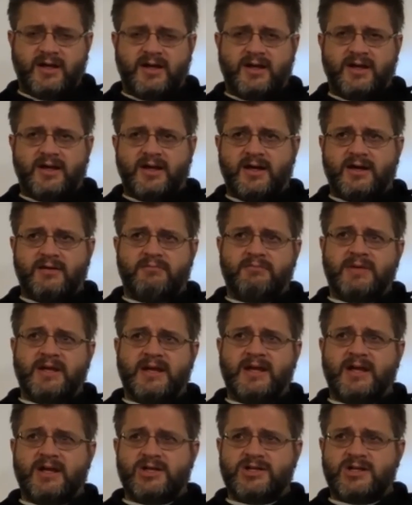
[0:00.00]

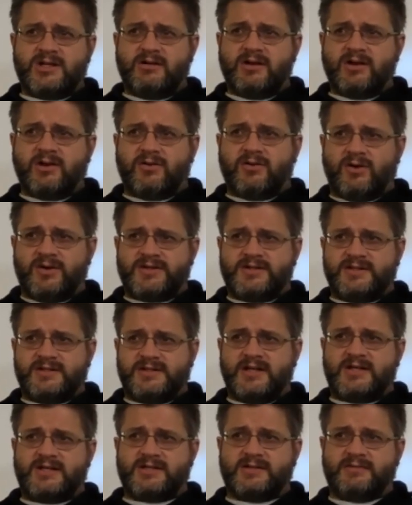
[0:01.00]
many engineering courses
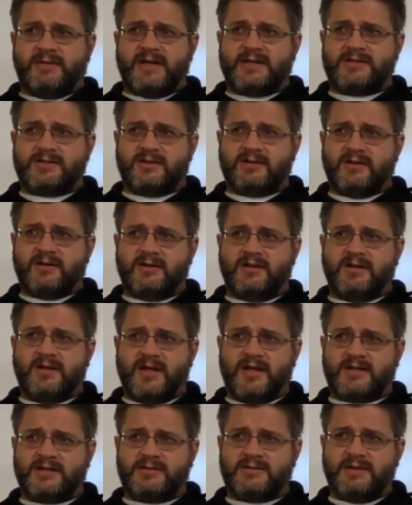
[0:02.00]
each semester.
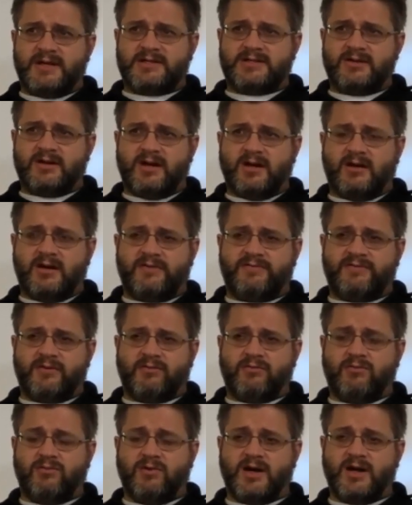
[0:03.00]
Next semester I offer
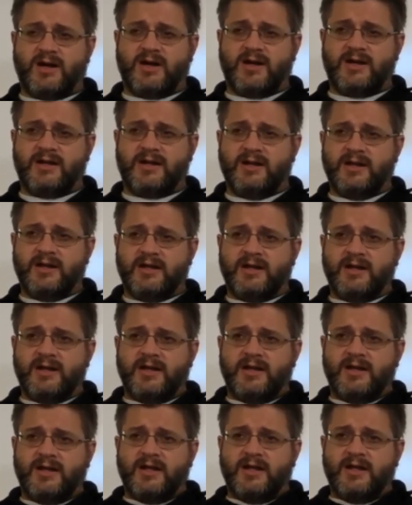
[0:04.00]
one,
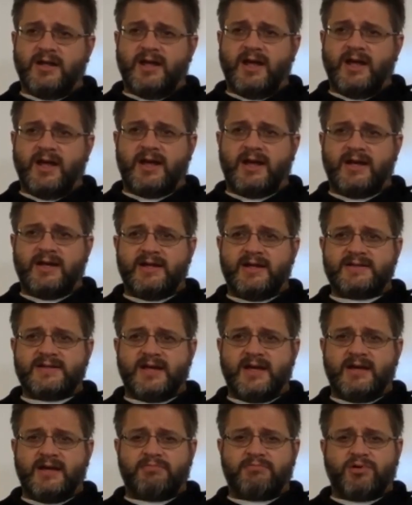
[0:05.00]
and it is
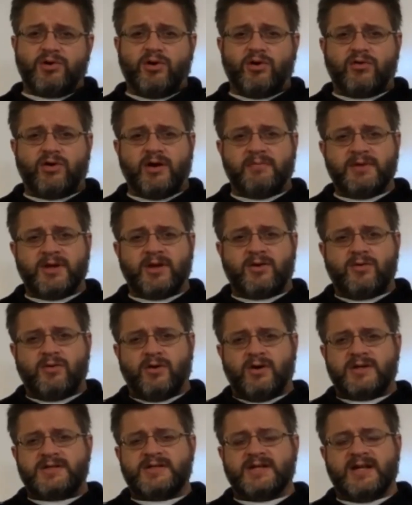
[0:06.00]
a programming
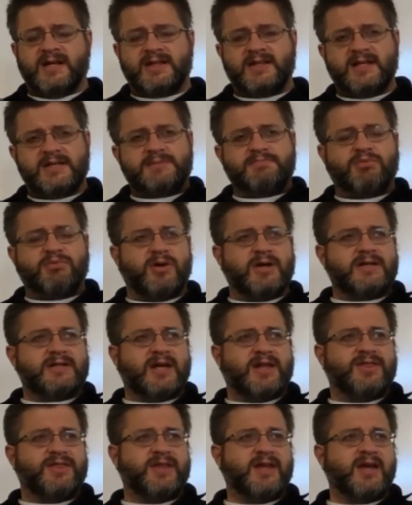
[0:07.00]
course. And at this point,
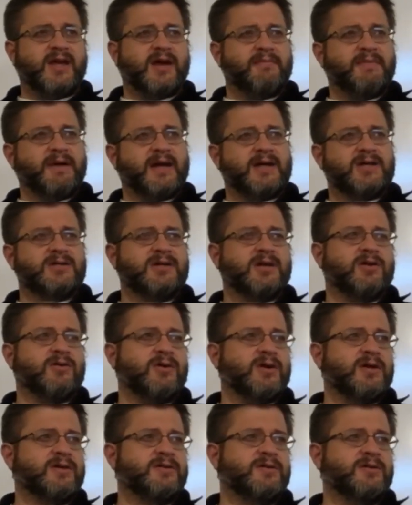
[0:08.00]
I think I'm actually
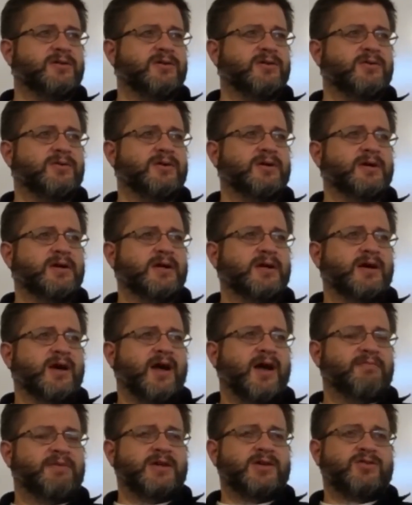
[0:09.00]
going to,
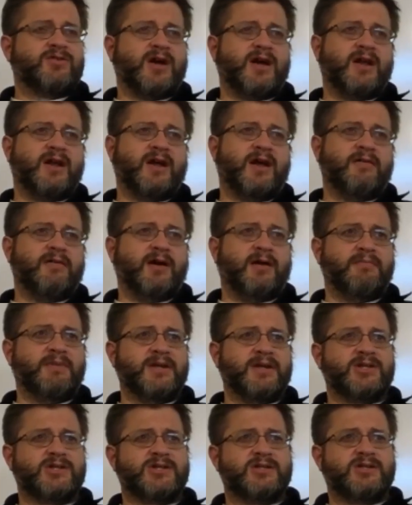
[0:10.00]
I've
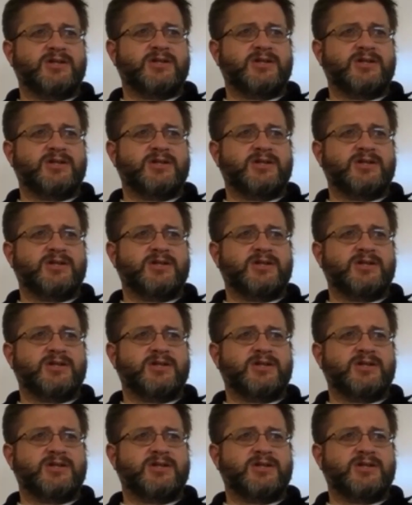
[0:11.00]
been